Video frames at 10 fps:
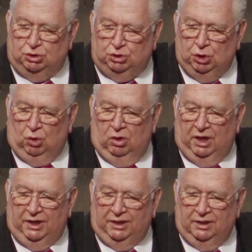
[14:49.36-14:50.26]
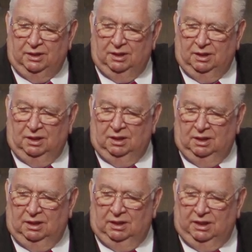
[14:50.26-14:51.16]
Joy
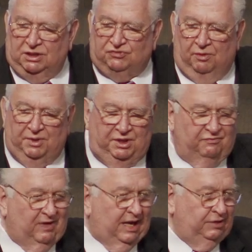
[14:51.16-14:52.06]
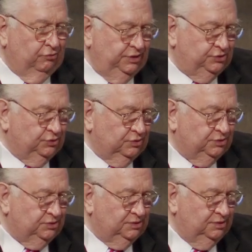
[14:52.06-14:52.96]
is from a divine
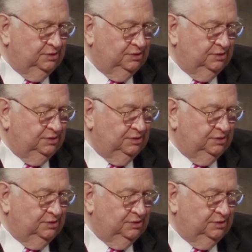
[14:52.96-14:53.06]
resource.